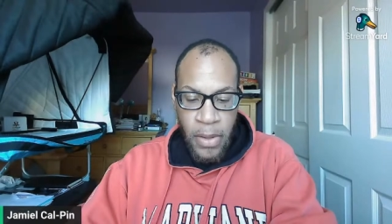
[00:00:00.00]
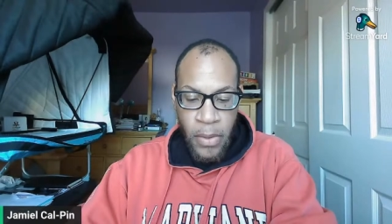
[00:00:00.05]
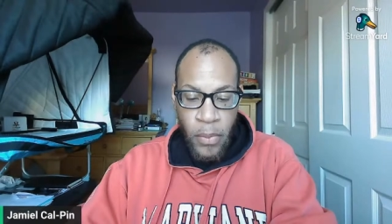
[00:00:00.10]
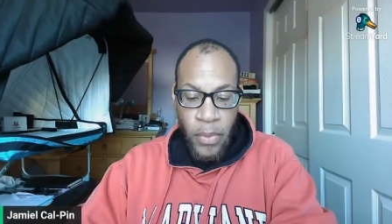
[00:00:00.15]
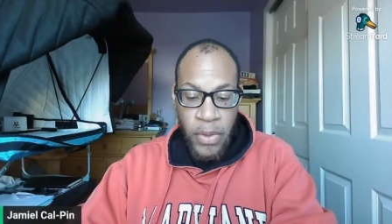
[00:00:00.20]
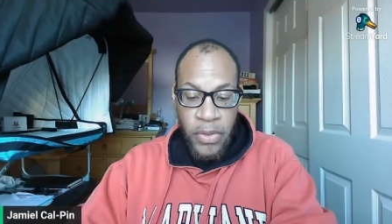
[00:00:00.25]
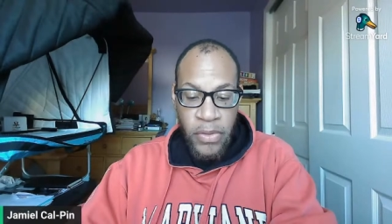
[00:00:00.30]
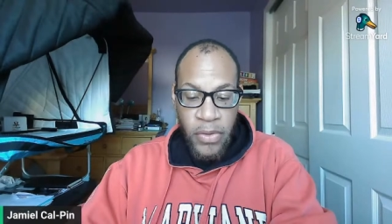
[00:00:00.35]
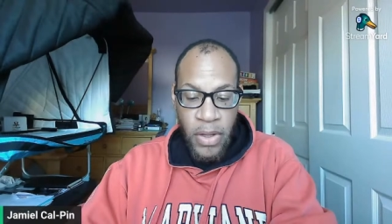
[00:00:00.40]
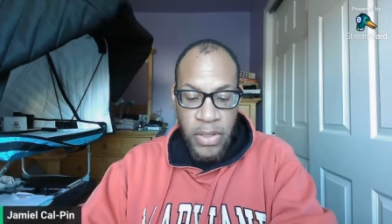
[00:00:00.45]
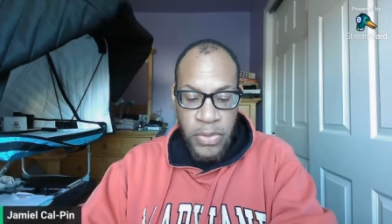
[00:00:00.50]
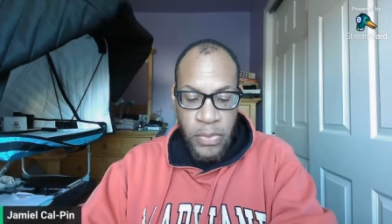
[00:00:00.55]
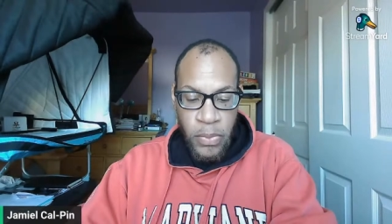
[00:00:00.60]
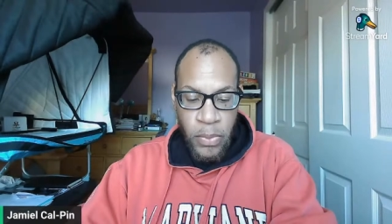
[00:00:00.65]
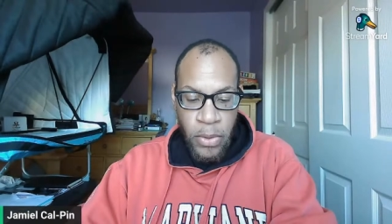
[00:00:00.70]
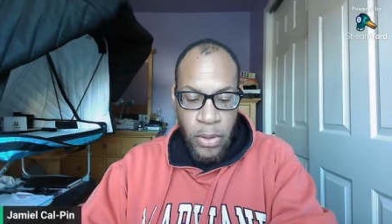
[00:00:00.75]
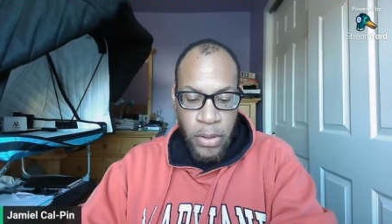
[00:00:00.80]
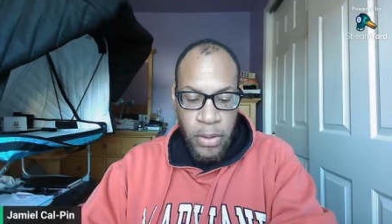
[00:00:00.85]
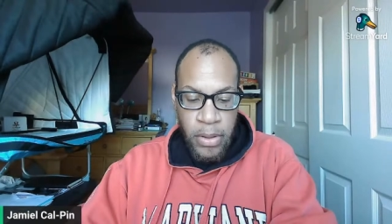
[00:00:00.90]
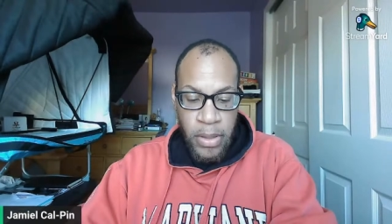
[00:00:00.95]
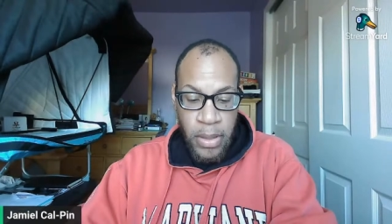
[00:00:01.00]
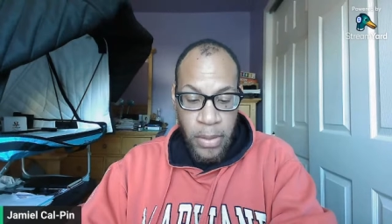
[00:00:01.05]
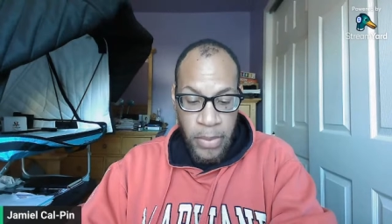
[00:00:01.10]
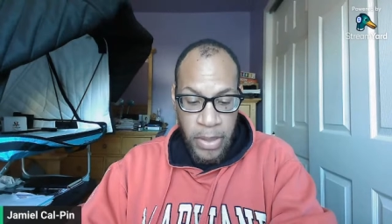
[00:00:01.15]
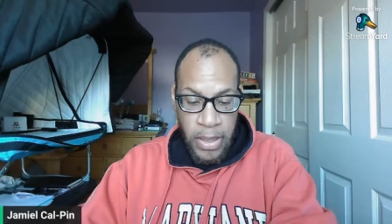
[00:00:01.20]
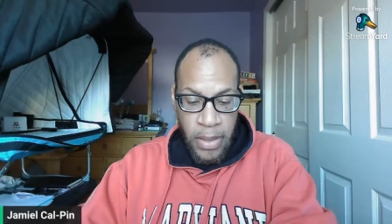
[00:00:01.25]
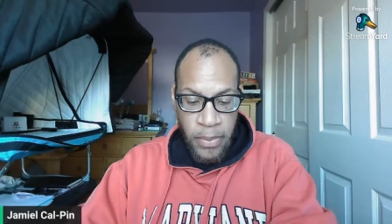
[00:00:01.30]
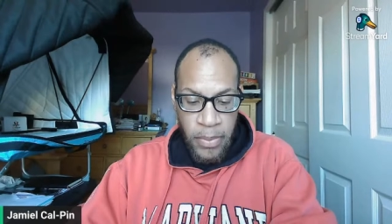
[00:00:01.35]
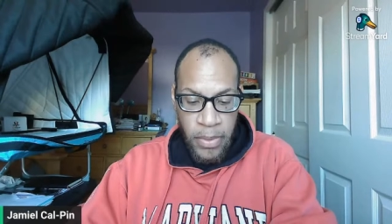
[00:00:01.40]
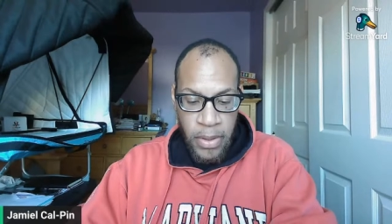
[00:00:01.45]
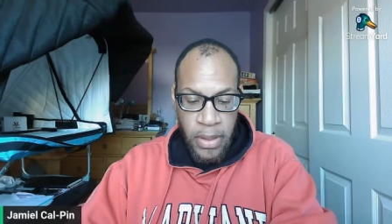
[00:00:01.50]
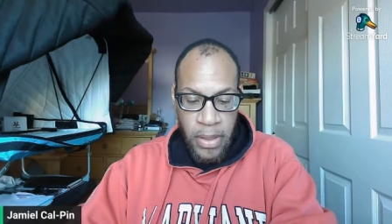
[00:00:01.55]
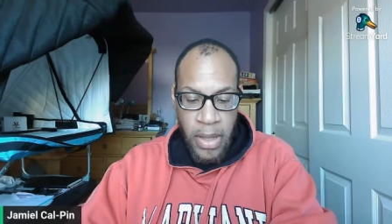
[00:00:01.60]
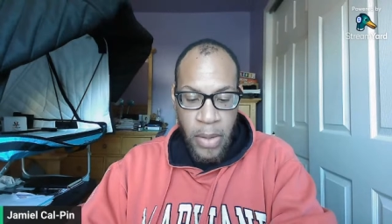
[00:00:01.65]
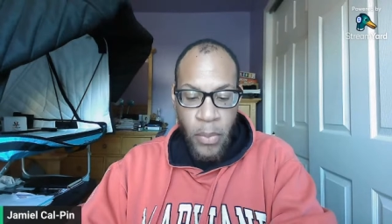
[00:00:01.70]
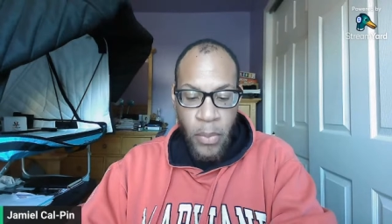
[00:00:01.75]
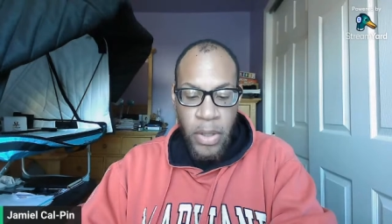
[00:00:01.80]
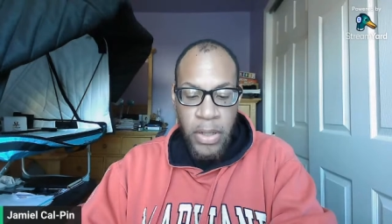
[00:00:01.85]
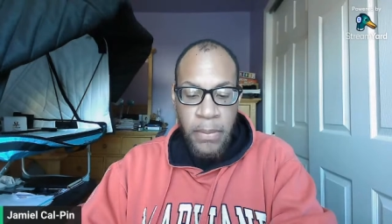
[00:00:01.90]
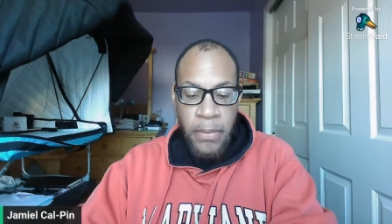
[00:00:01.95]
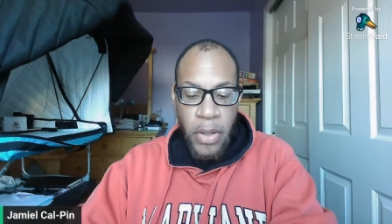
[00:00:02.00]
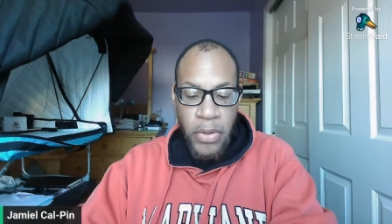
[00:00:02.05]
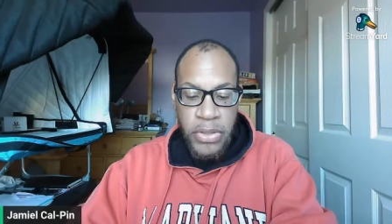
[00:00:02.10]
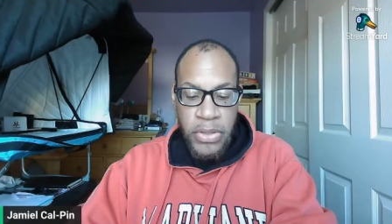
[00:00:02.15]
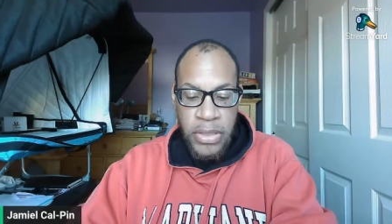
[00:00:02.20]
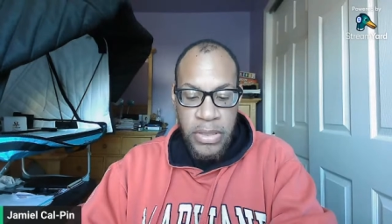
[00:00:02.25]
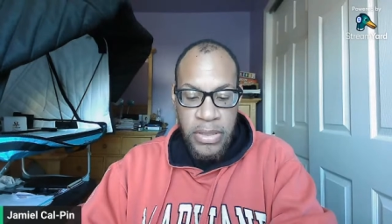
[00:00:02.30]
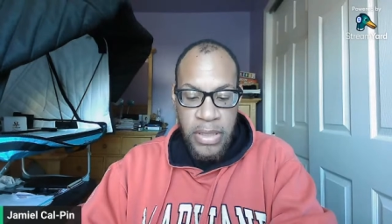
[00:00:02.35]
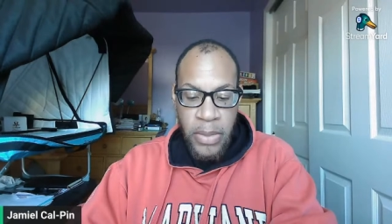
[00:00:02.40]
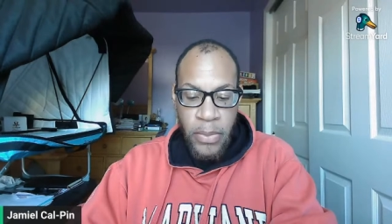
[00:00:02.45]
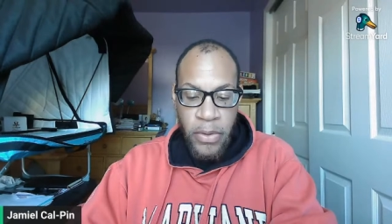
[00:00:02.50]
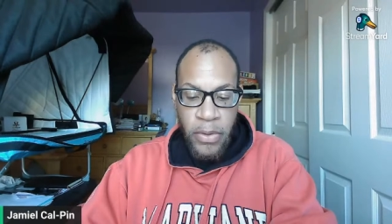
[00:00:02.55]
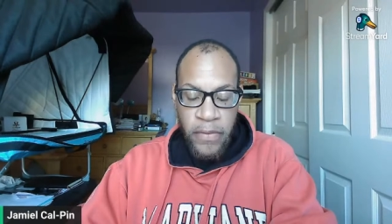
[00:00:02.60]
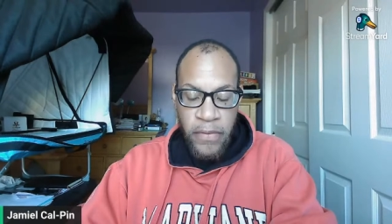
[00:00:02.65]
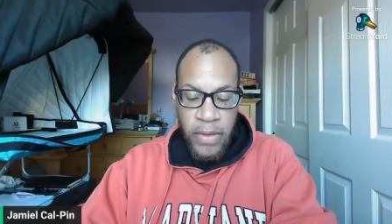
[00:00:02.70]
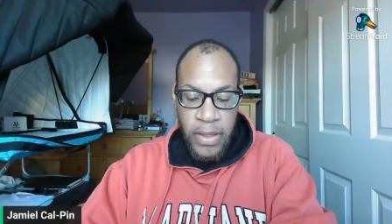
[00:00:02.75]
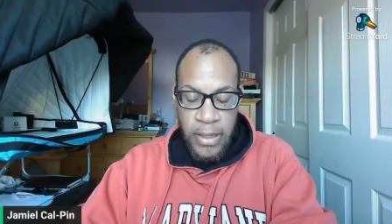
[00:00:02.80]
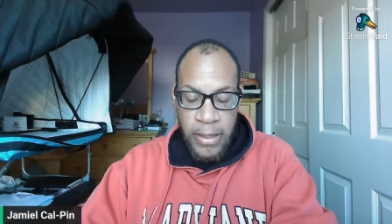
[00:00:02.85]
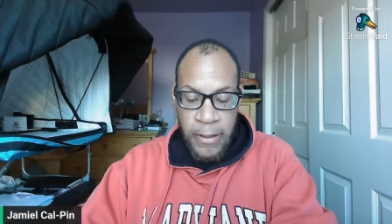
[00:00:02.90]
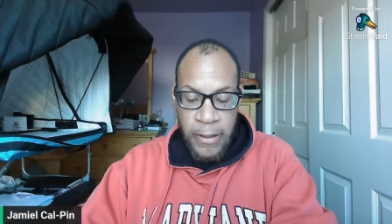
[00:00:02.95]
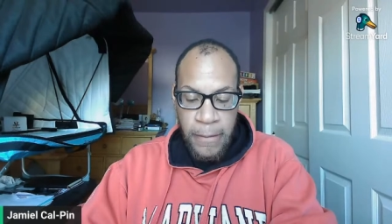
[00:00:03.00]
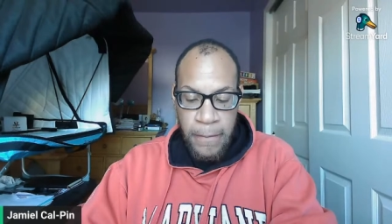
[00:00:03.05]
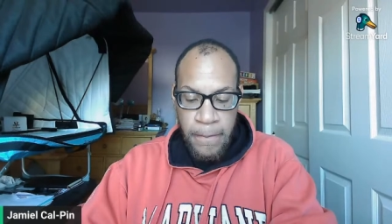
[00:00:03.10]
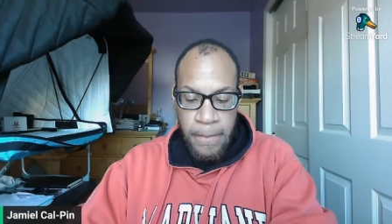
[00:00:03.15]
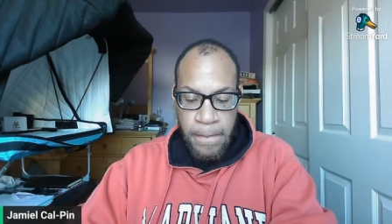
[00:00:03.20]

what thoughts were coming up, and what emotions they were feeling.